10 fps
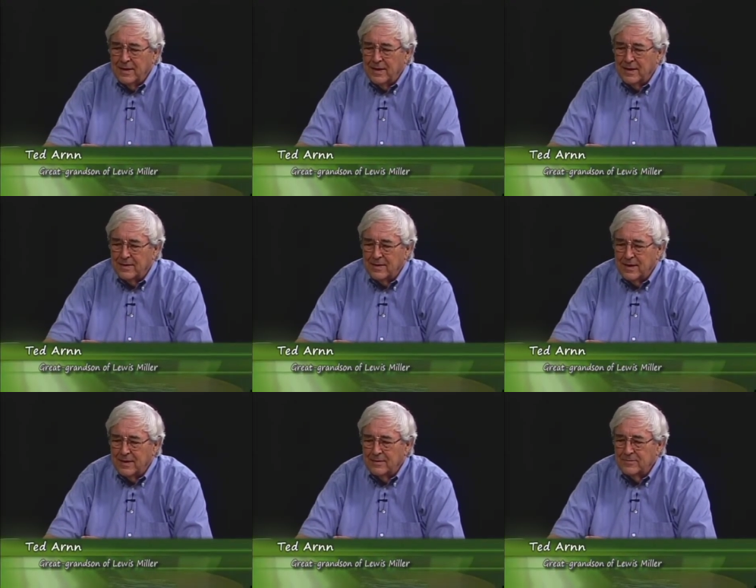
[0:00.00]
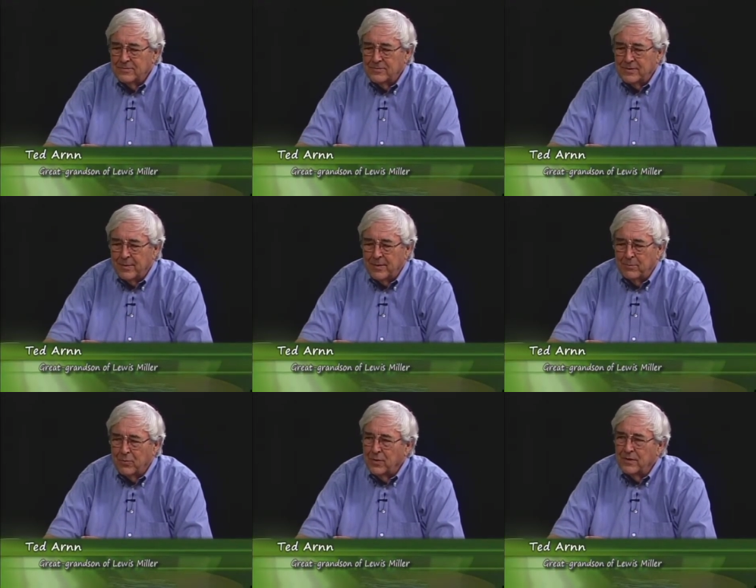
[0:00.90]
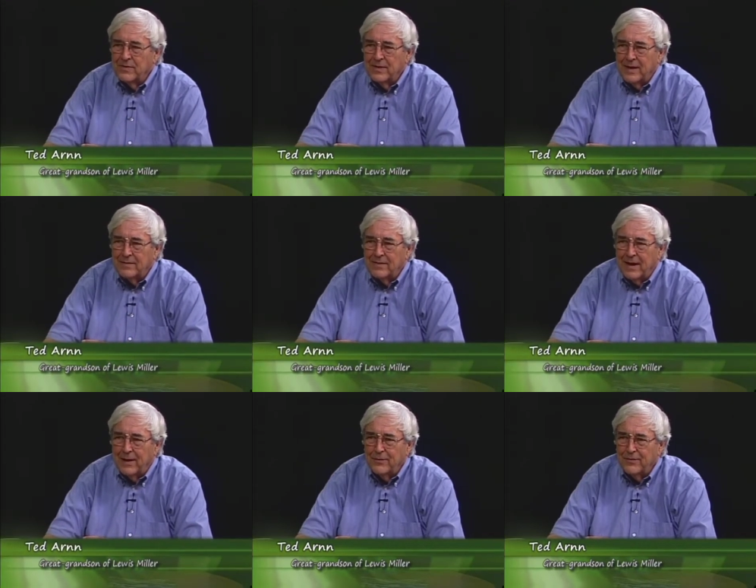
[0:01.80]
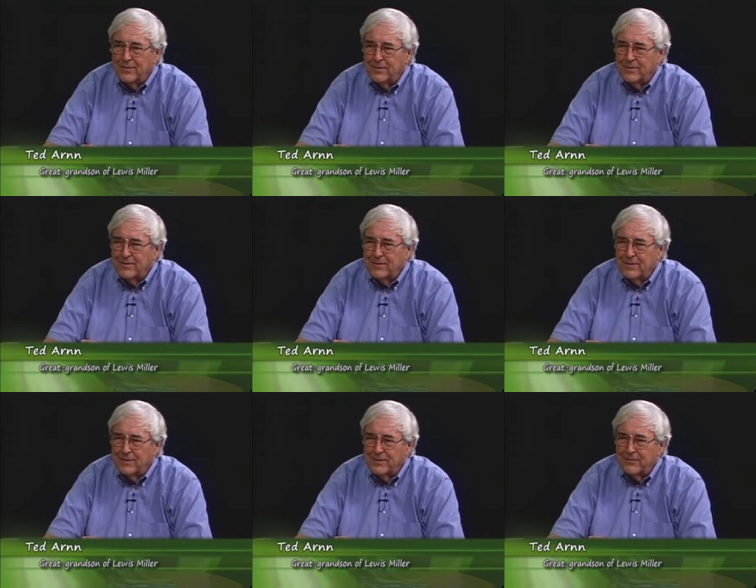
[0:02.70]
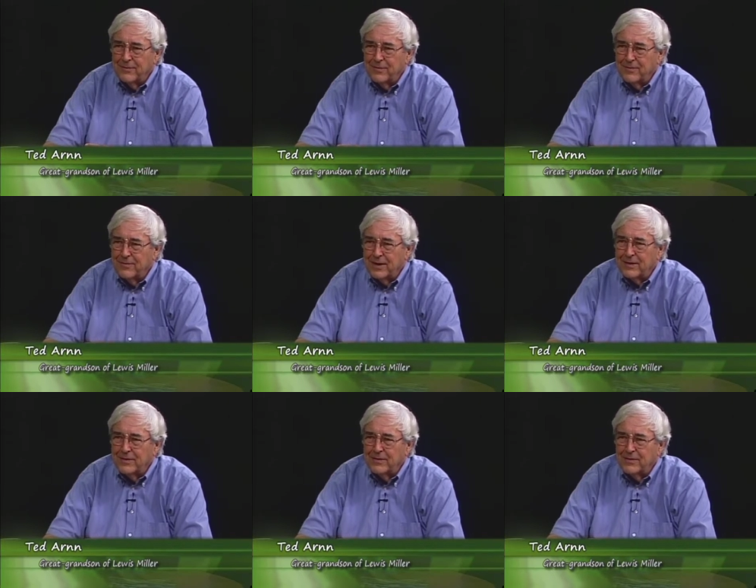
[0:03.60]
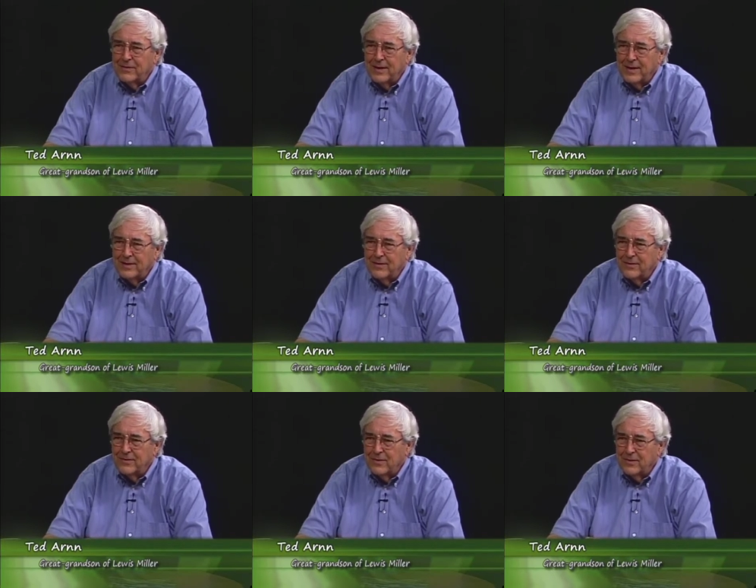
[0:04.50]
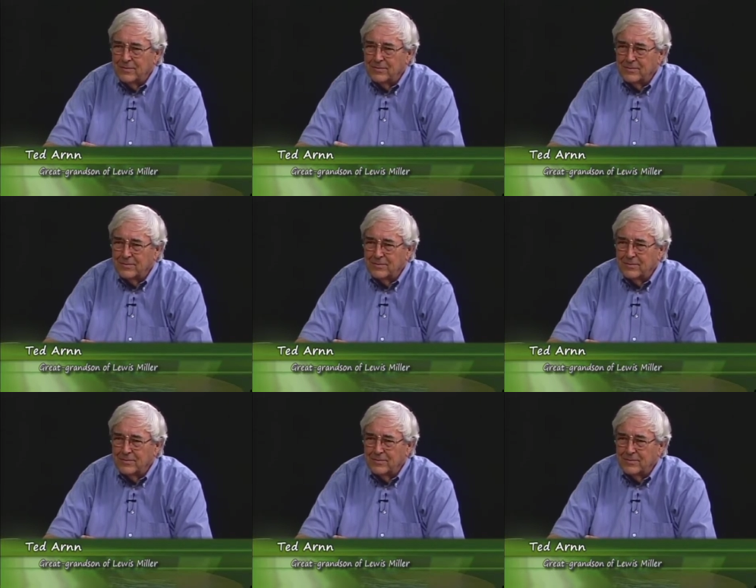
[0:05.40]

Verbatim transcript: and uh, some of the boards in that house are you know different thickness, so I had those all